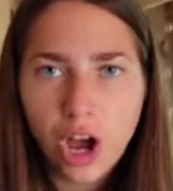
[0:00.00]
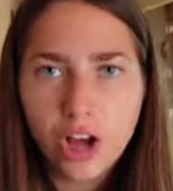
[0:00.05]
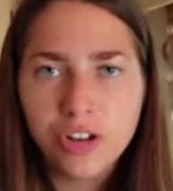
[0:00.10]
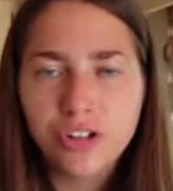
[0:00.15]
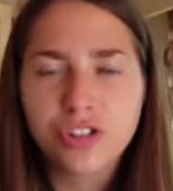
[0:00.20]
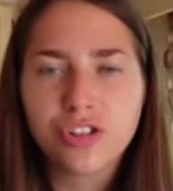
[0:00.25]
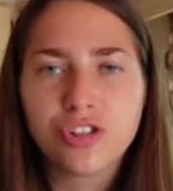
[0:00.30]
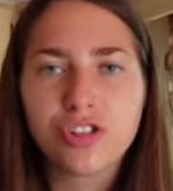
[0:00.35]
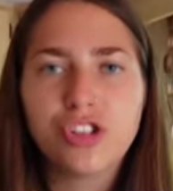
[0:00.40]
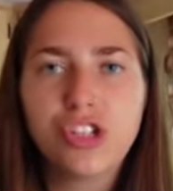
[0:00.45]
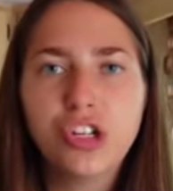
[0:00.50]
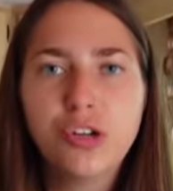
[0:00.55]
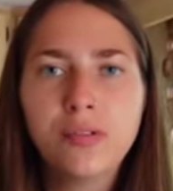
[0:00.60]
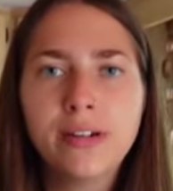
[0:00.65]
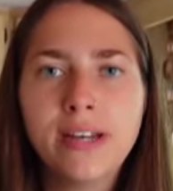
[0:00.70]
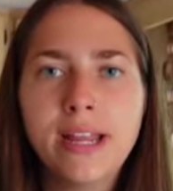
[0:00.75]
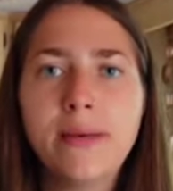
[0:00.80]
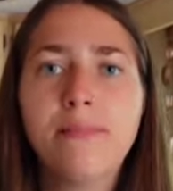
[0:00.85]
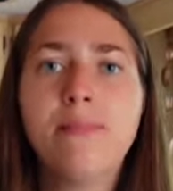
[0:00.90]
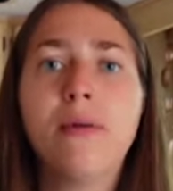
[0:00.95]
under the
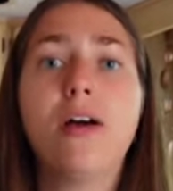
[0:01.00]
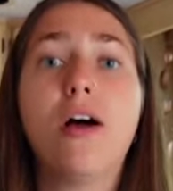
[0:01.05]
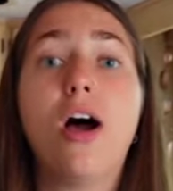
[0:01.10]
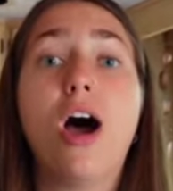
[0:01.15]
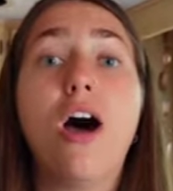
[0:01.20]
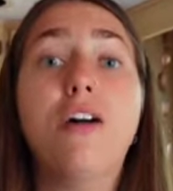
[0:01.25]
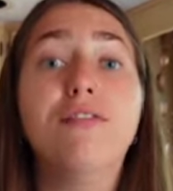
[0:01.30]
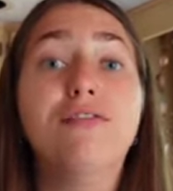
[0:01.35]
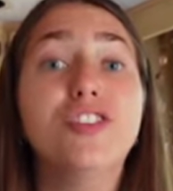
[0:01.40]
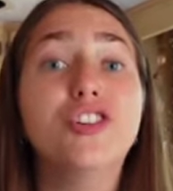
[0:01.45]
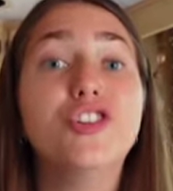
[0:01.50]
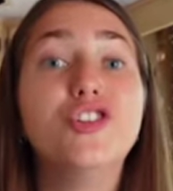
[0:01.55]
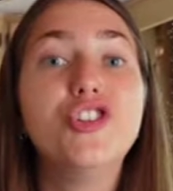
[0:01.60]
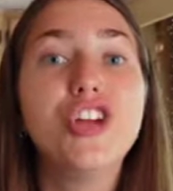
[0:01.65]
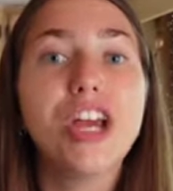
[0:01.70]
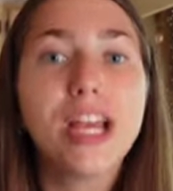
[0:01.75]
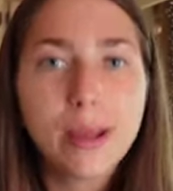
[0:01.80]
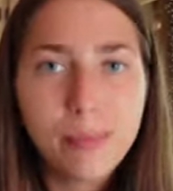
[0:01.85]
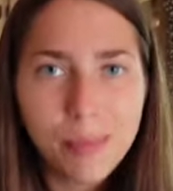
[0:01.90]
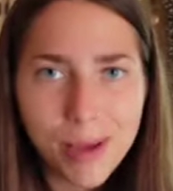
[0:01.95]
pseudonym of the
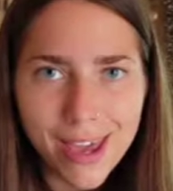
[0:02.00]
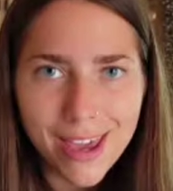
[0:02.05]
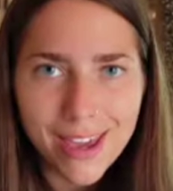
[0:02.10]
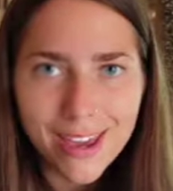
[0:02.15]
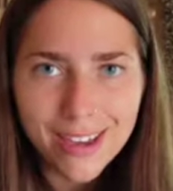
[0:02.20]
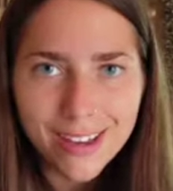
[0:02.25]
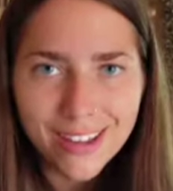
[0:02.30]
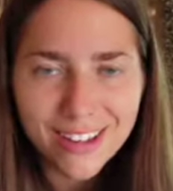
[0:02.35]
chickpea.